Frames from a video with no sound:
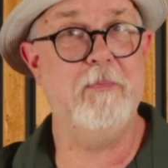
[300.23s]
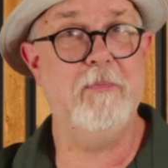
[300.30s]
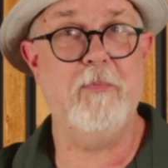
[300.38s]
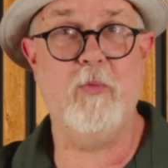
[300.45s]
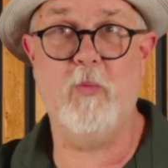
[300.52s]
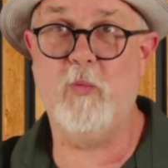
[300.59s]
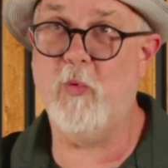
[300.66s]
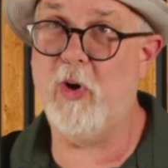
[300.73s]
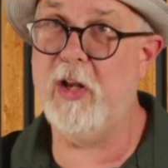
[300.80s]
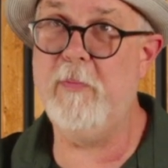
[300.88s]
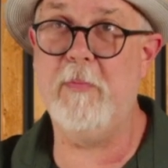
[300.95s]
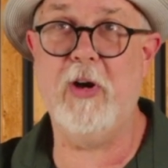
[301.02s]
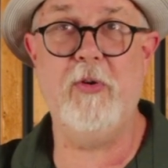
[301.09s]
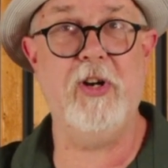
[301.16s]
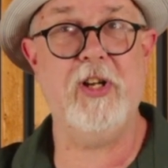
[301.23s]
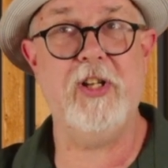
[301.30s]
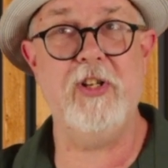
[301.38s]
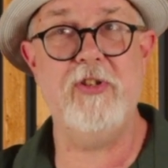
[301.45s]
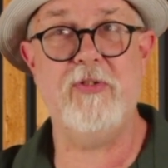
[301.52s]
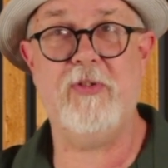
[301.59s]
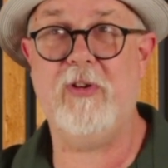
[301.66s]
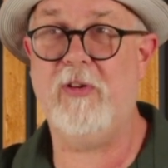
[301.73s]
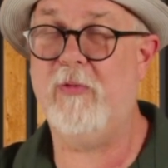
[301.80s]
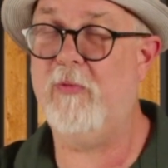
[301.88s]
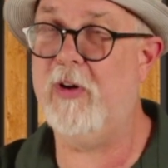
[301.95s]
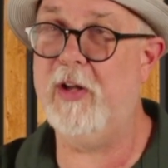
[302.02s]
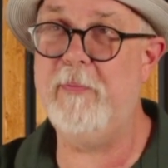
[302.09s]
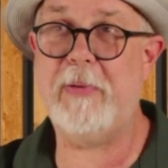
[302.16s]
one motor control,
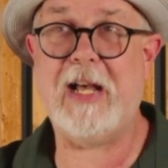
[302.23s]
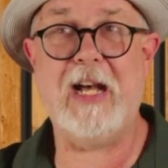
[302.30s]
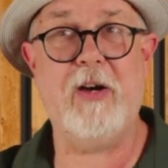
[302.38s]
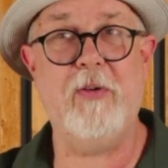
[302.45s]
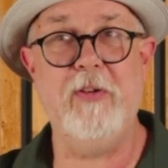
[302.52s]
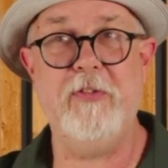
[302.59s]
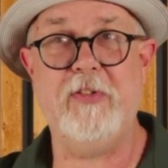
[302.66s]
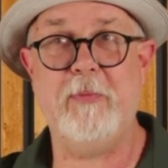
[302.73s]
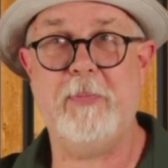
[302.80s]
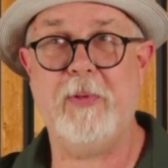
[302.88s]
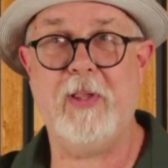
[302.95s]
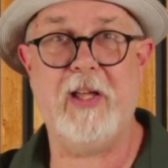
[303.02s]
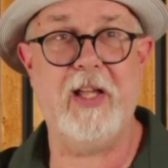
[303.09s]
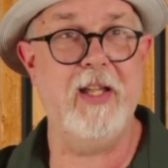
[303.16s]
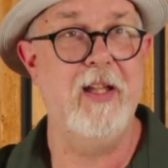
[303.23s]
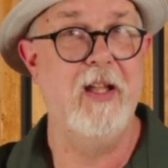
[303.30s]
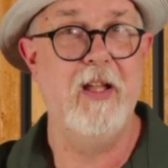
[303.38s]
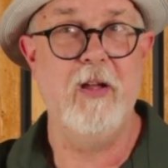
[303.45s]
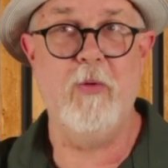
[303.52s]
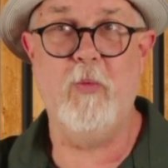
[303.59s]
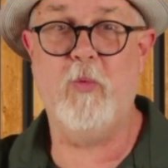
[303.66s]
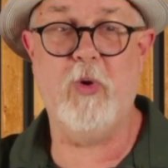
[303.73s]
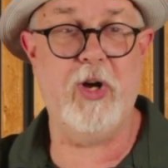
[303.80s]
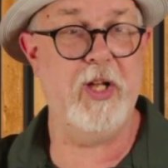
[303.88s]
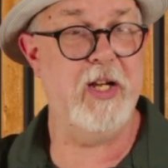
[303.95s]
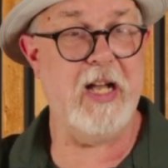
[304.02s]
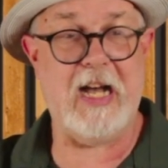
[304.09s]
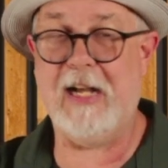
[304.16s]
one power supply,
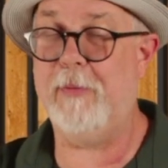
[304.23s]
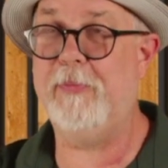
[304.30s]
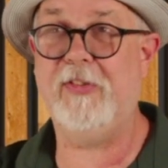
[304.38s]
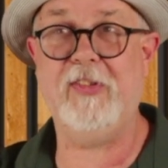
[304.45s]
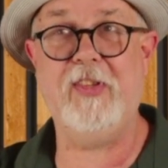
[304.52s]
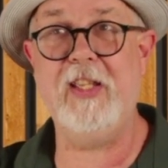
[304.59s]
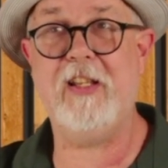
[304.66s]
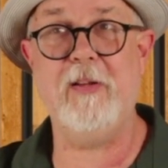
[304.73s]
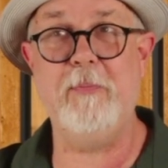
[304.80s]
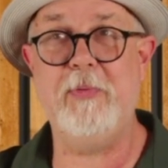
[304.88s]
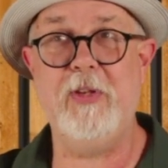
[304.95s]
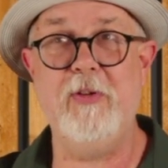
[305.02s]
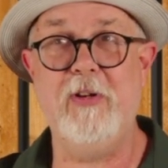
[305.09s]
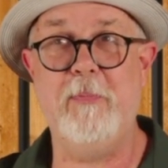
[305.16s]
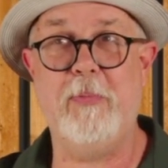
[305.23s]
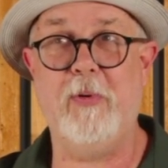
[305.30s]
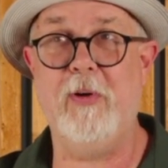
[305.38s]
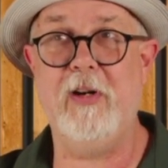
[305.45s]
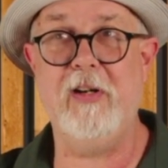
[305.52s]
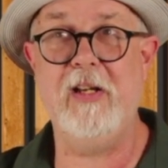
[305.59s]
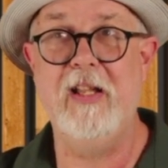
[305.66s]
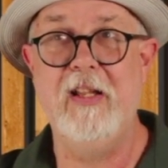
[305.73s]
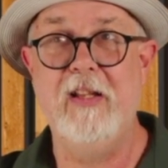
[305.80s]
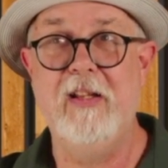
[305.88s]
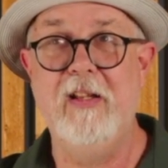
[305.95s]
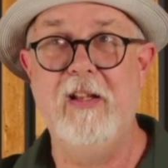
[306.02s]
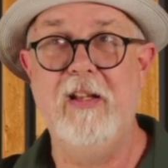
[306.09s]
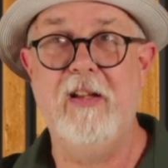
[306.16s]
one obsolete computer board
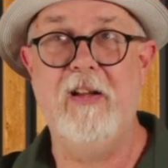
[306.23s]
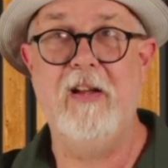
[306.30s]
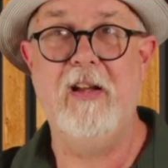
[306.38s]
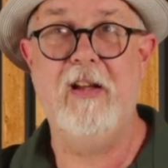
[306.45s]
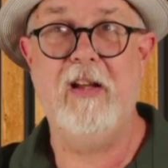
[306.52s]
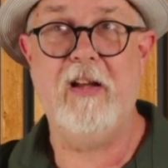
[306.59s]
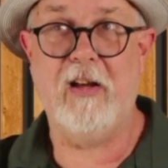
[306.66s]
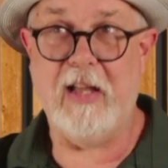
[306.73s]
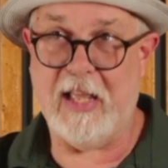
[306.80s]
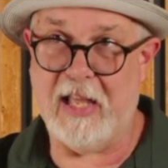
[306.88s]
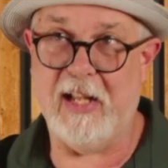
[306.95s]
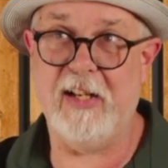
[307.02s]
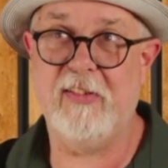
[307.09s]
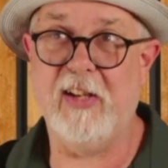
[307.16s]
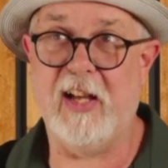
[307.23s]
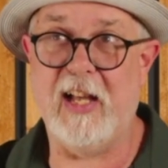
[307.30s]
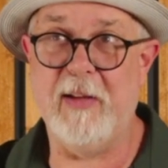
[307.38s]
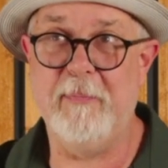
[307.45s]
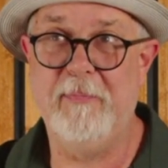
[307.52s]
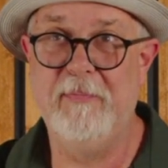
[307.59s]
at a time.